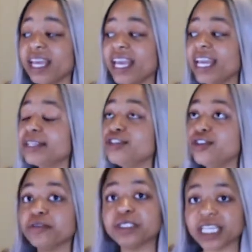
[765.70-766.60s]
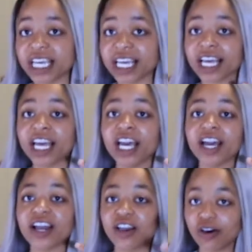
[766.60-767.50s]
and using
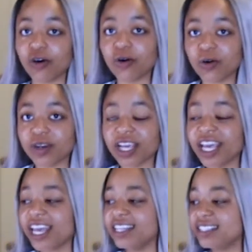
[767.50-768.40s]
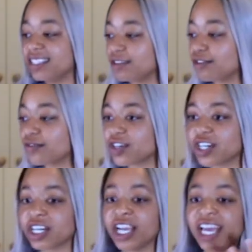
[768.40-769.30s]
gold and
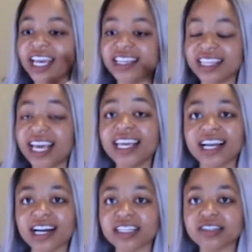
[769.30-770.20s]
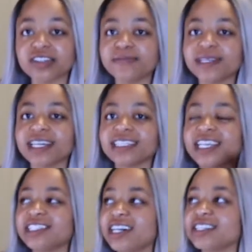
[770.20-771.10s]
silver and light colors, because
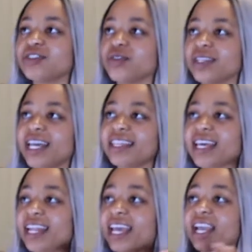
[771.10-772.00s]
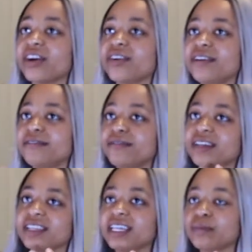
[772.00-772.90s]
it does create that airy
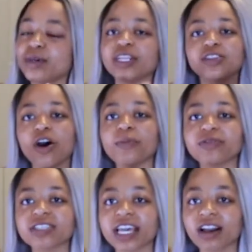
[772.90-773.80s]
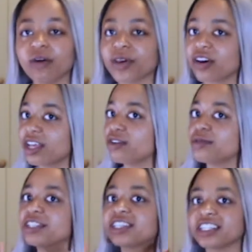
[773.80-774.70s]
feeling, but it's almost like, oh my god, I don't
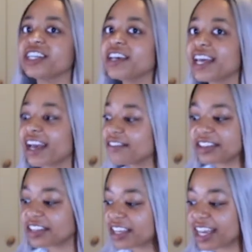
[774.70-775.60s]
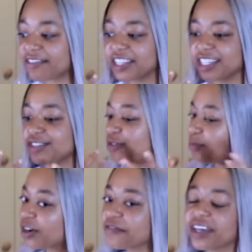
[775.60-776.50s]
want to touch anything, everything is so
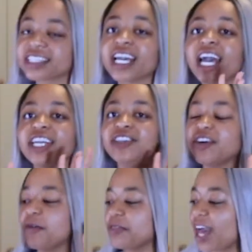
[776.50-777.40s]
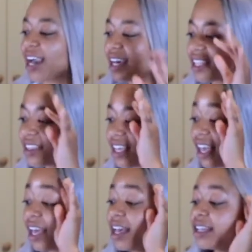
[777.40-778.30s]
perfect, that kind of
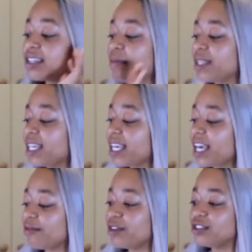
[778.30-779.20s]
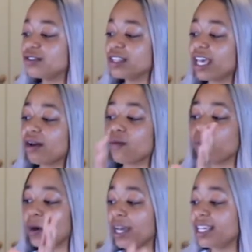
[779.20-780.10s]
thing. So I'm thinking if we do like
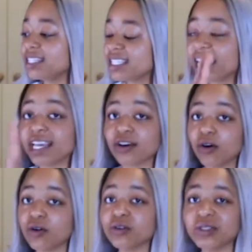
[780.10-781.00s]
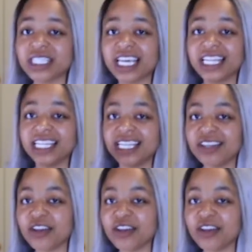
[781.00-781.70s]
whites and golds and